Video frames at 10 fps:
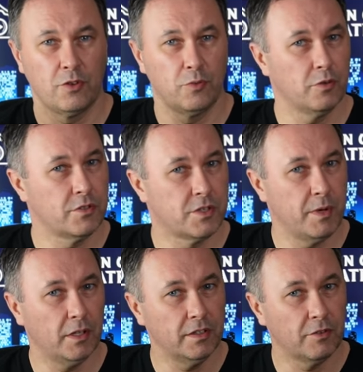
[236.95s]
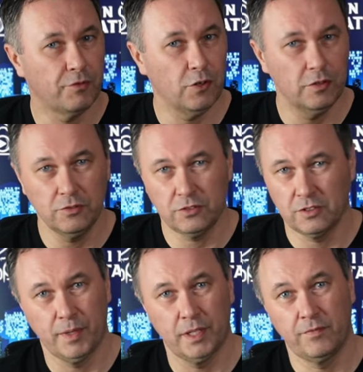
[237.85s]
You won't smell it in the photos,
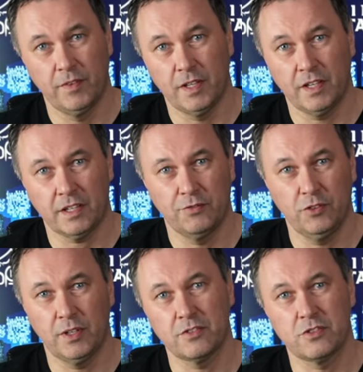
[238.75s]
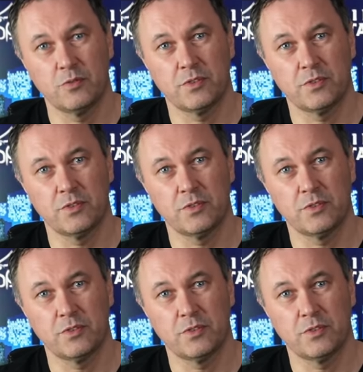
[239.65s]
but in the next few days, do